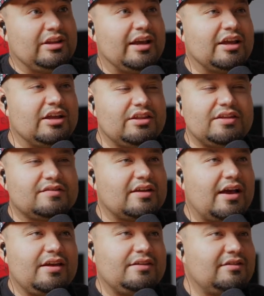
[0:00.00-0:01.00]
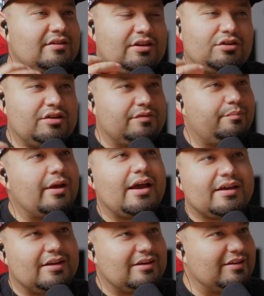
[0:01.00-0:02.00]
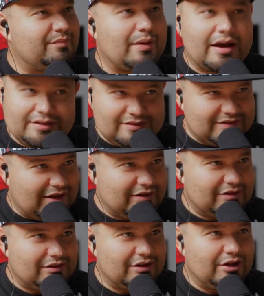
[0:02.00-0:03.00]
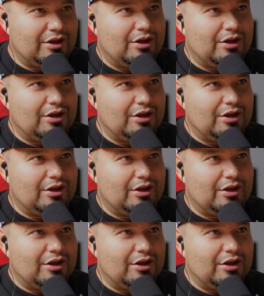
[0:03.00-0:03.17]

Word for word: Like mm-hmm. this guy, you know, he's back in, he's back in the saddle.